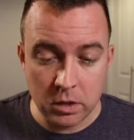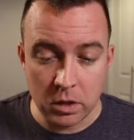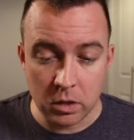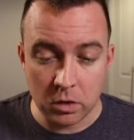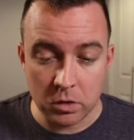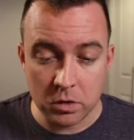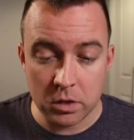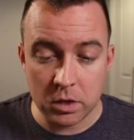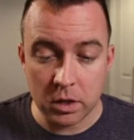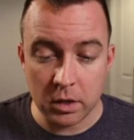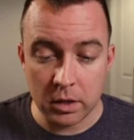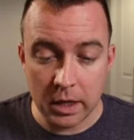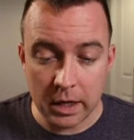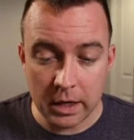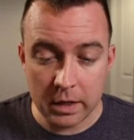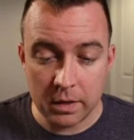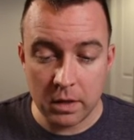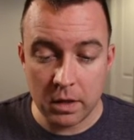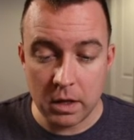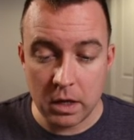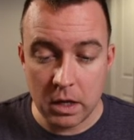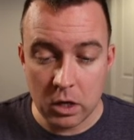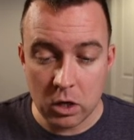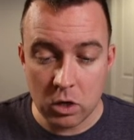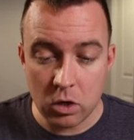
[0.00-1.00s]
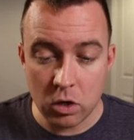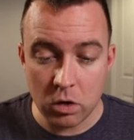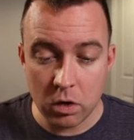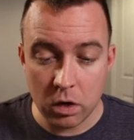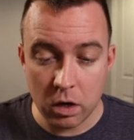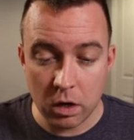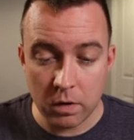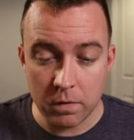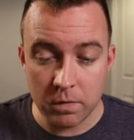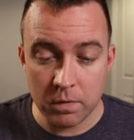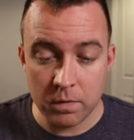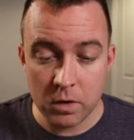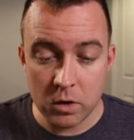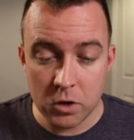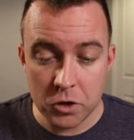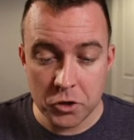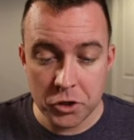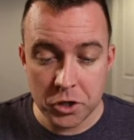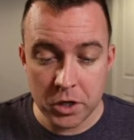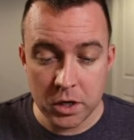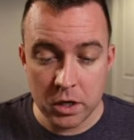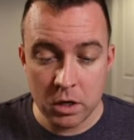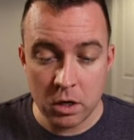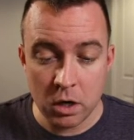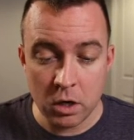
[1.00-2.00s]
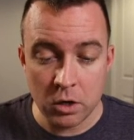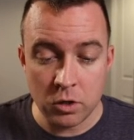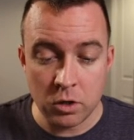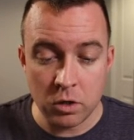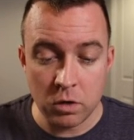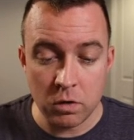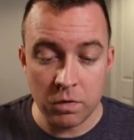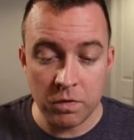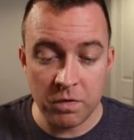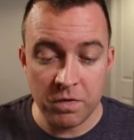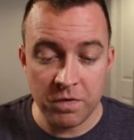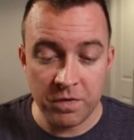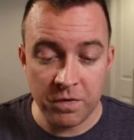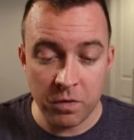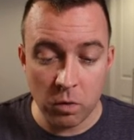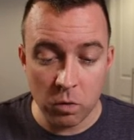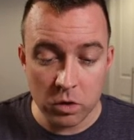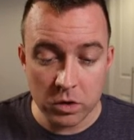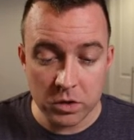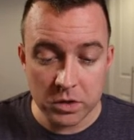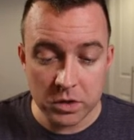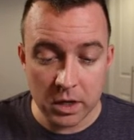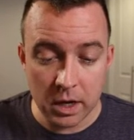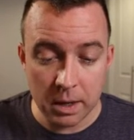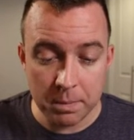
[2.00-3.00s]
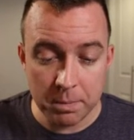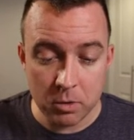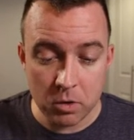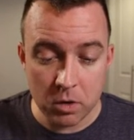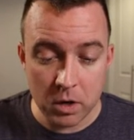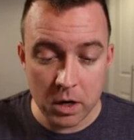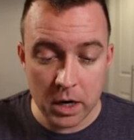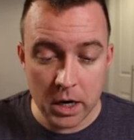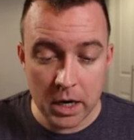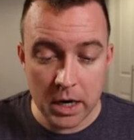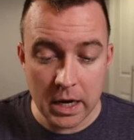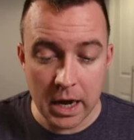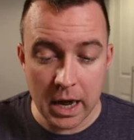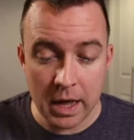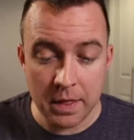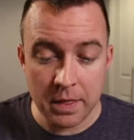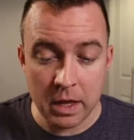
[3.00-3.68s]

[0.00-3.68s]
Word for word: you know select the current version, do force upgrade,